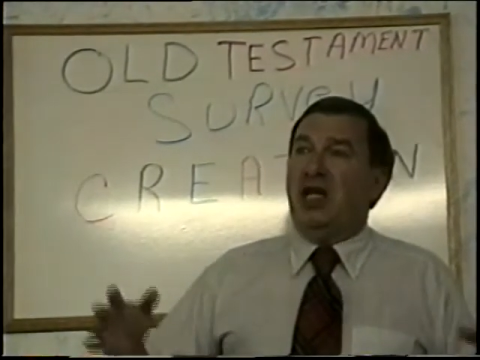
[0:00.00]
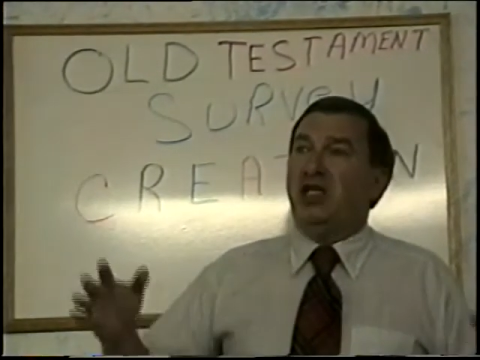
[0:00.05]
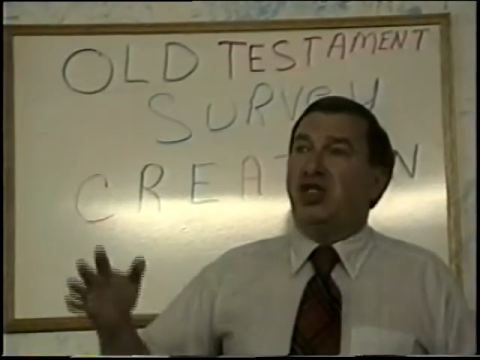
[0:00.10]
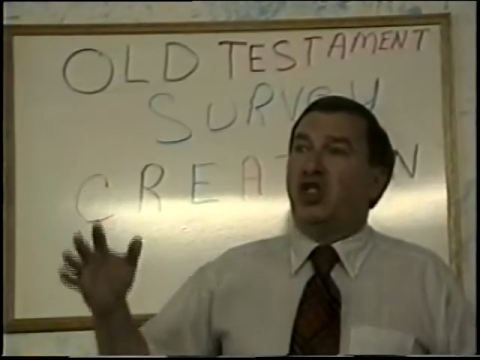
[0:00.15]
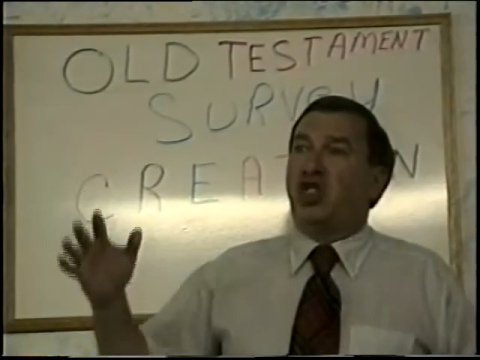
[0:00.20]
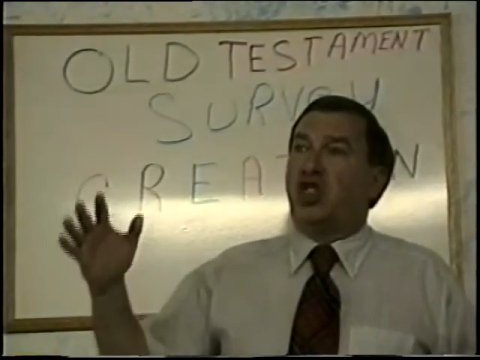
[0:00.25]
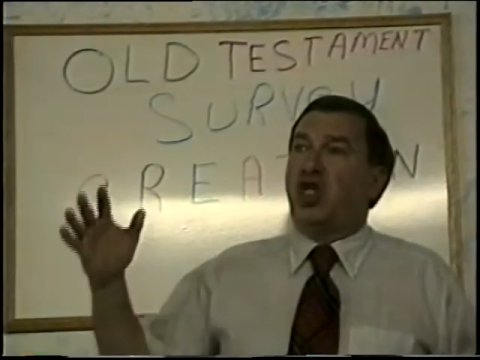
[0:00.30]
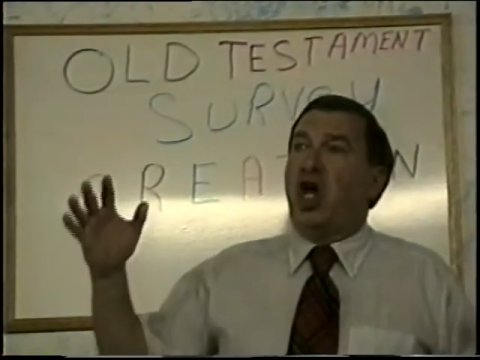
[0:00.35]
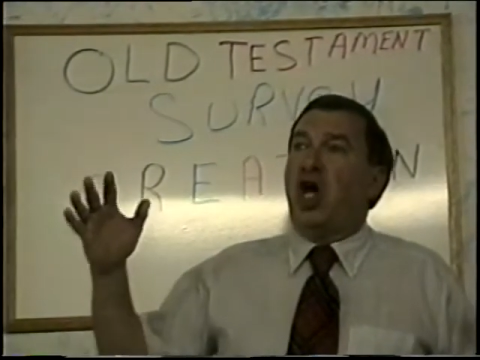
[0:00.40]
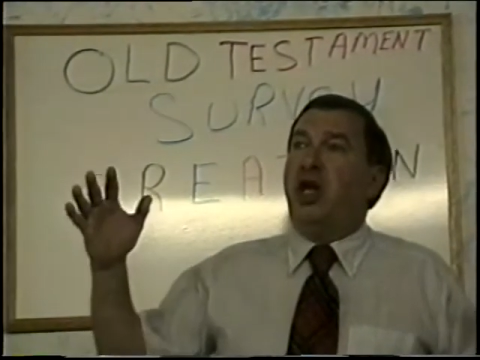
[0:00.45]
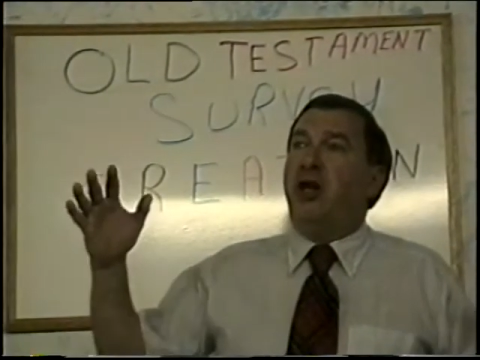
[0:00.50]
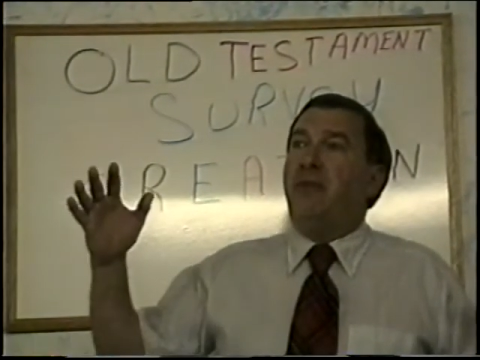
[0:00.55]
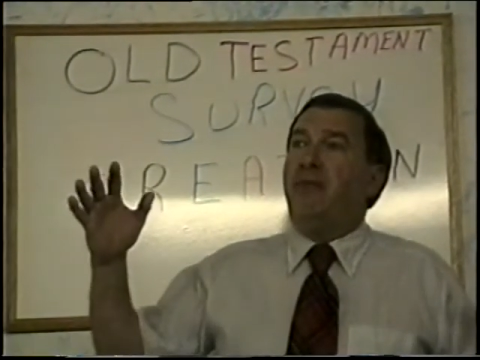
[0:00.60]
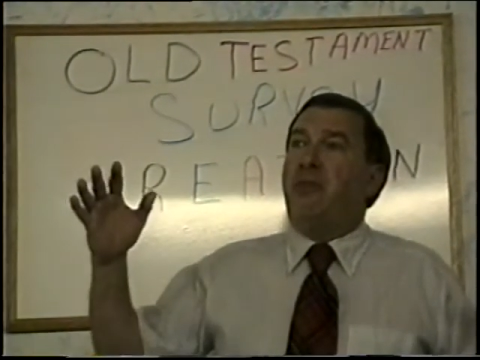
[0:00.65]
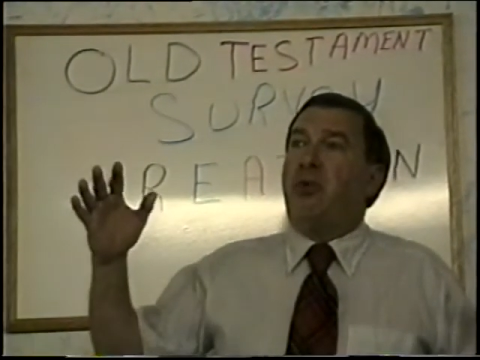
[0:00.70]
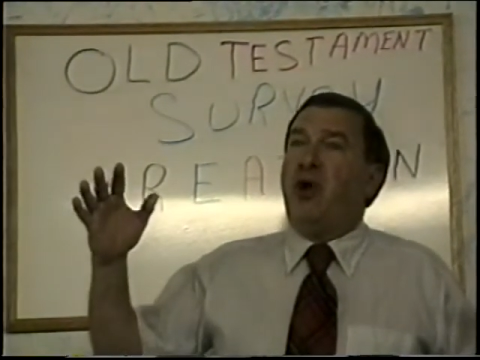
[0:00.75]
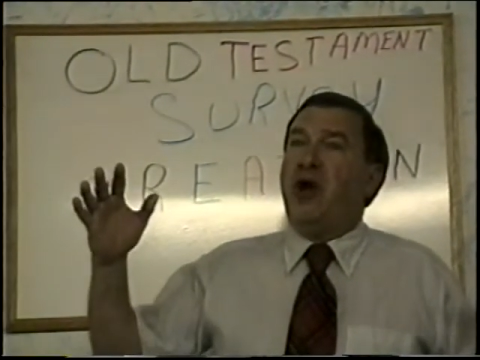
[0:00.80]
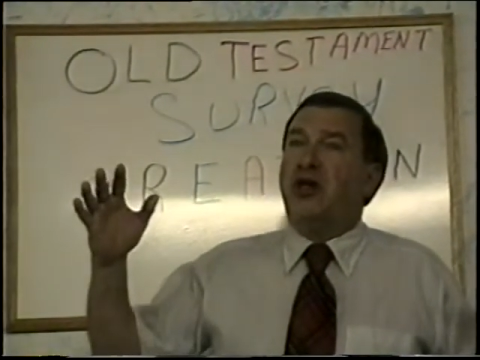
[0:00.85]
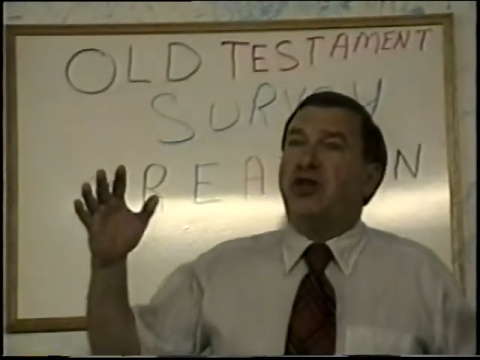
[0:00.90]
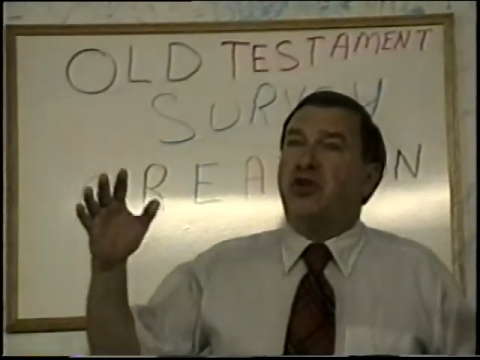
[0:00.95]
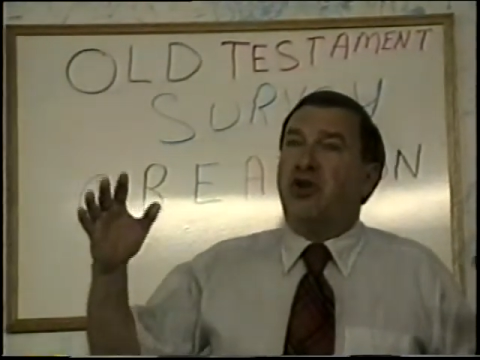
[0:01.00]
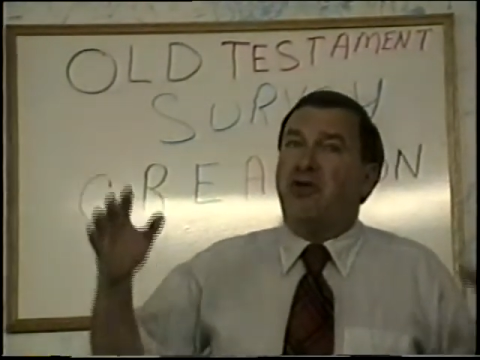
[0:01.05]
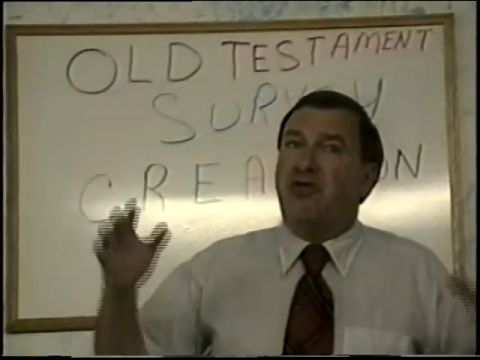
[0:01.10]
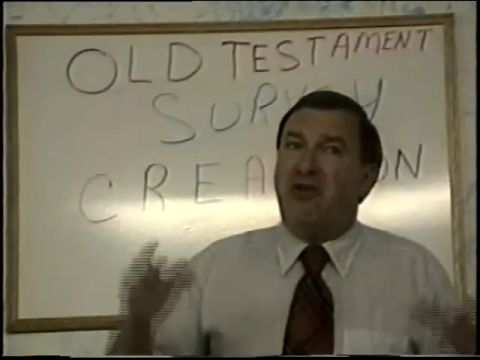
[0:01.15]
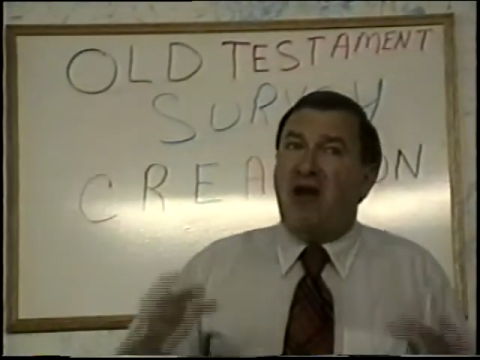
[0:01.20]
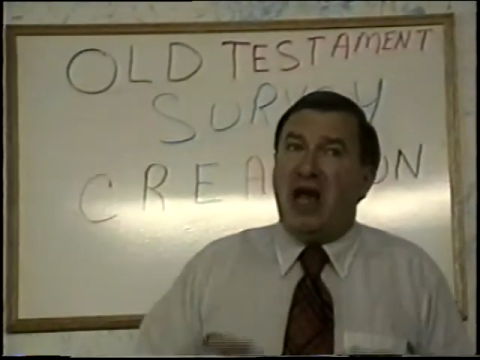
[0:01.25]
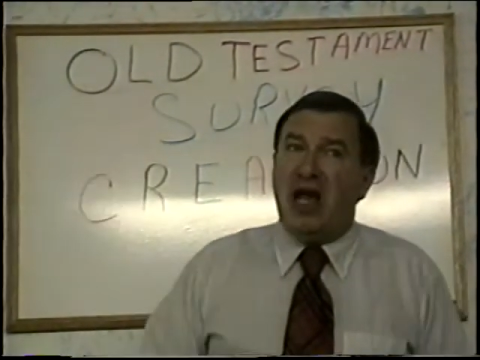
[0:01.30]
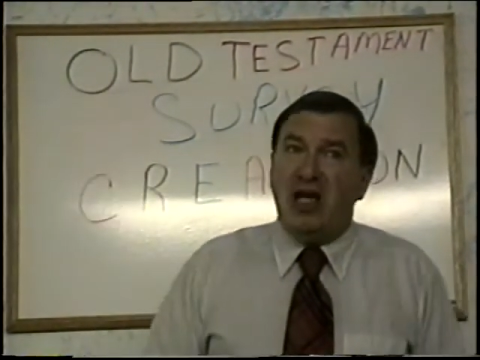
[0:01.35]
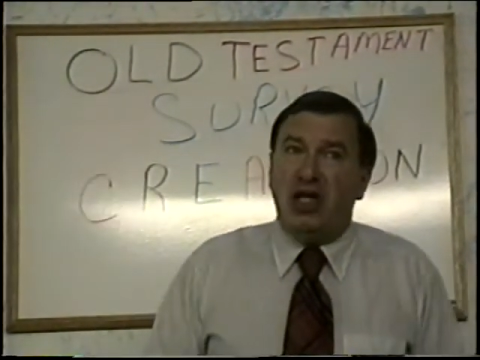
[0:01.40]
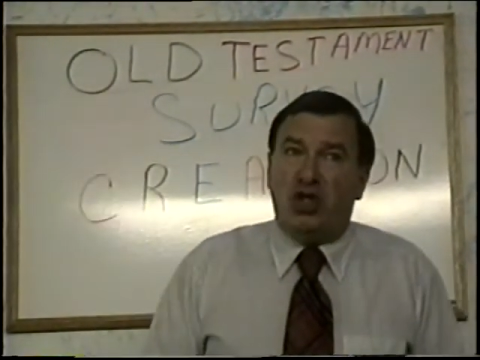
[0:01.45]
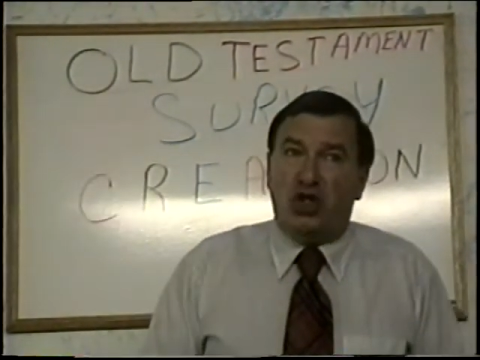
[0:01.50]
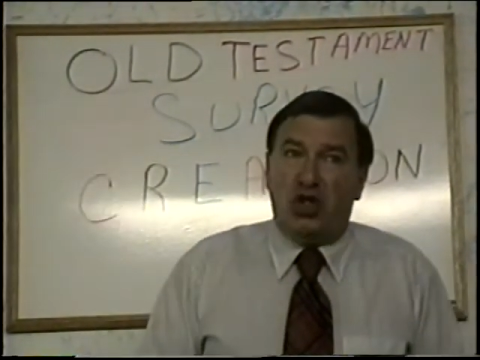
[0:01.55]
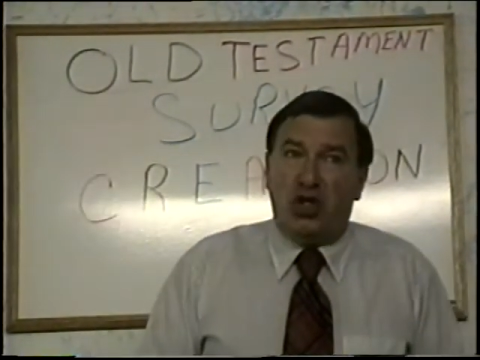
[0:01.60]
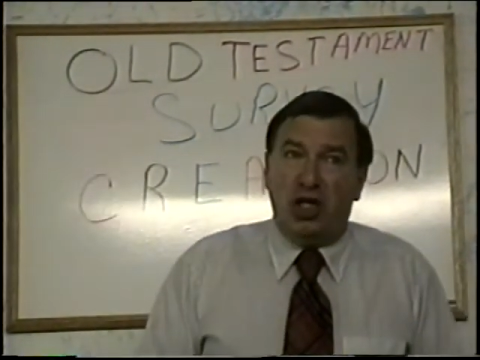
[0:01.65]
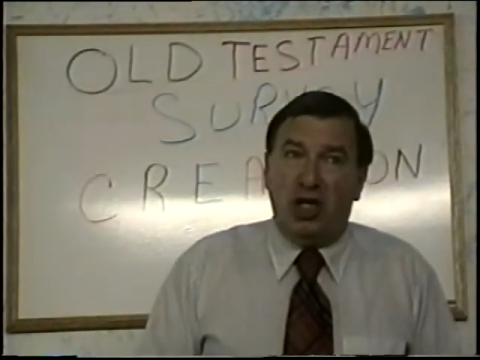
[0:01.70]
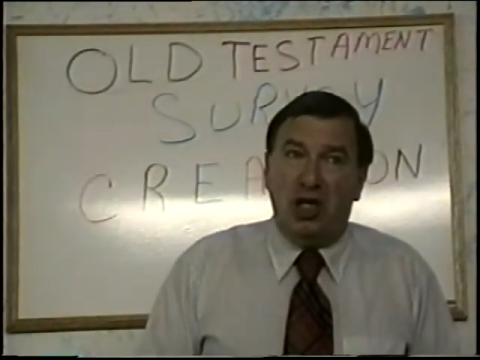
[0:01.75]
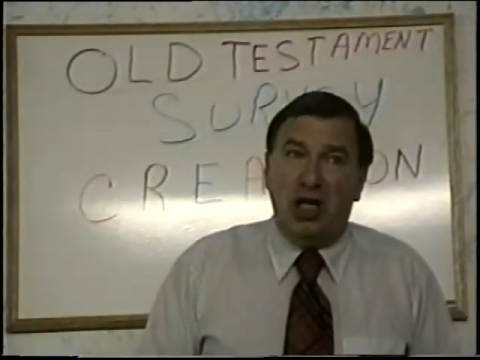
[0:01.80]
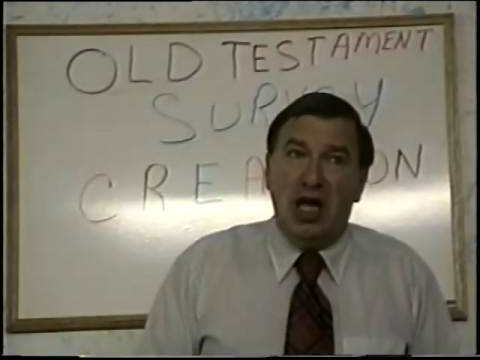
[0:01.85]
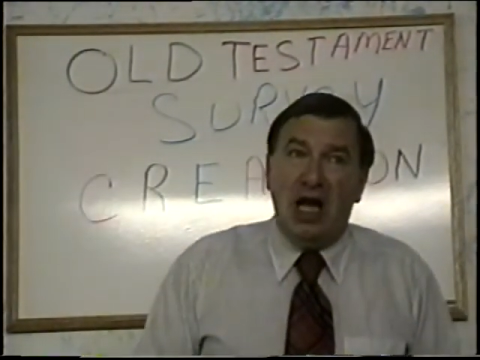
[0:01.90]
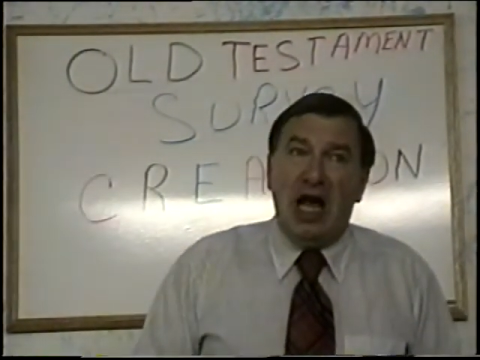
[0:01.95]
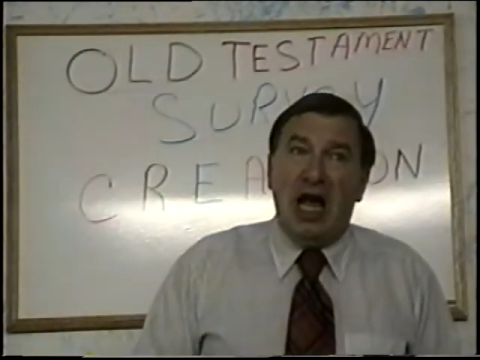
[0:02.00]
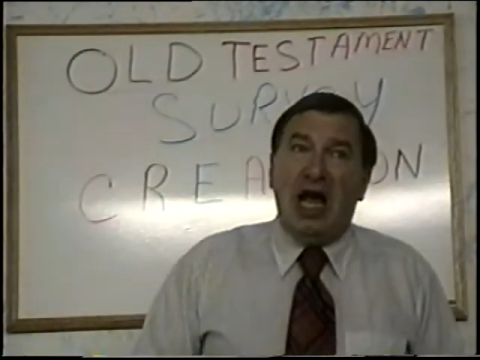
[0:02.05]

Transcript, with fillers: and sudden preservation